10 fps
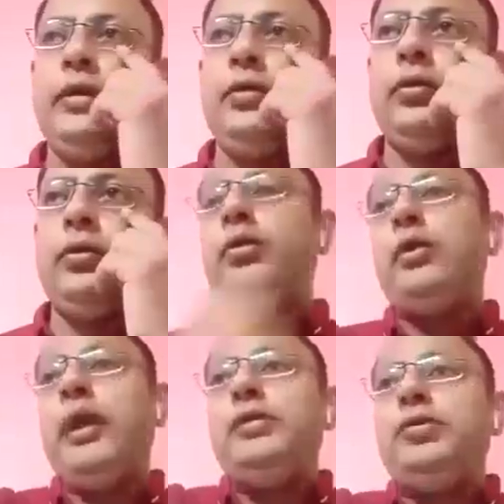
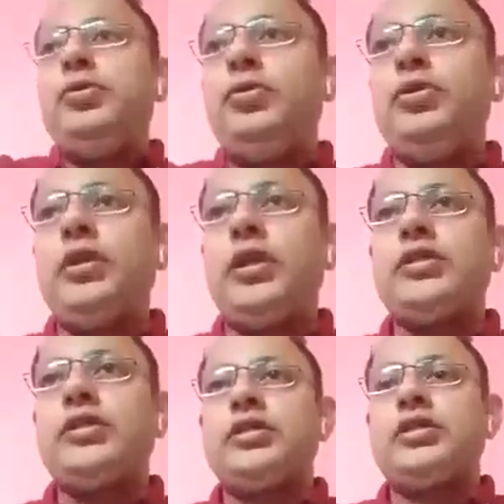I would like
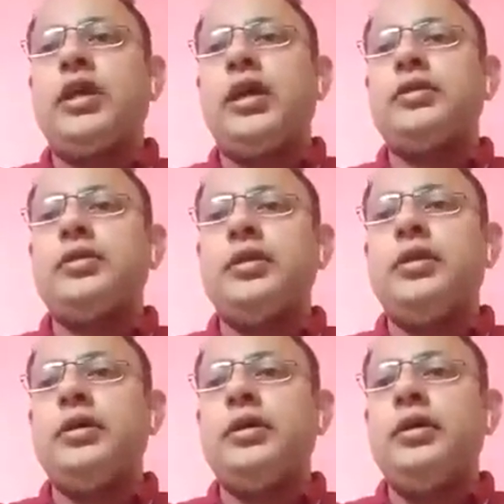to just
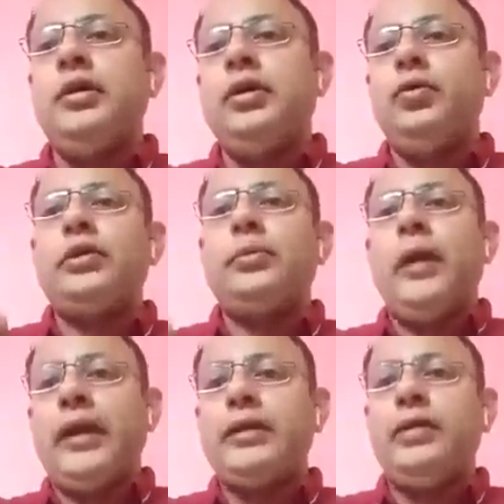start
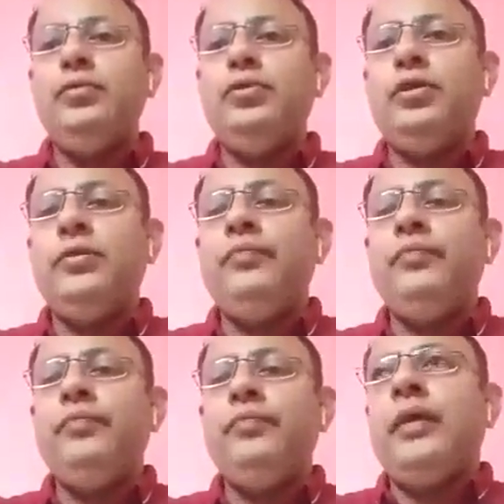with a background.